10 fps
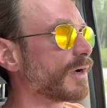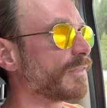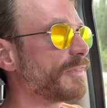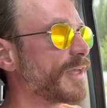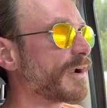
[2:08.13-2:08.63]

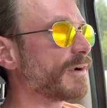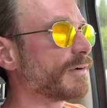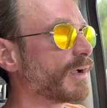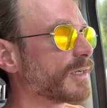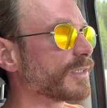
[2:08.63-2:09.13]
that they're
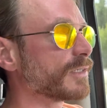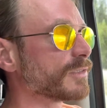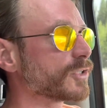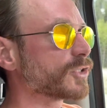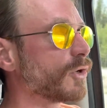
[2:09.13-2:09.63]

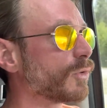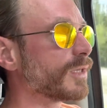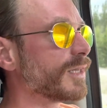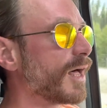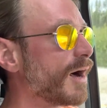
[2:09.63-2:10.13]
so
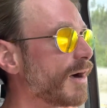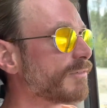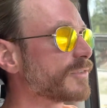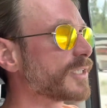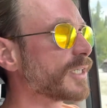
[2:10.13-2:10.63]

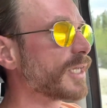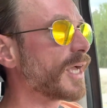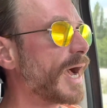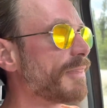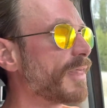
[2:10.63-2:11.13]
loved
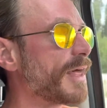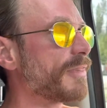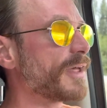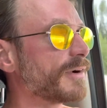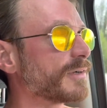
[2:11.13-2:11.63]
and that
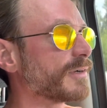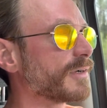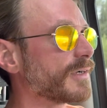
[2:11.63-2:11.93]
they're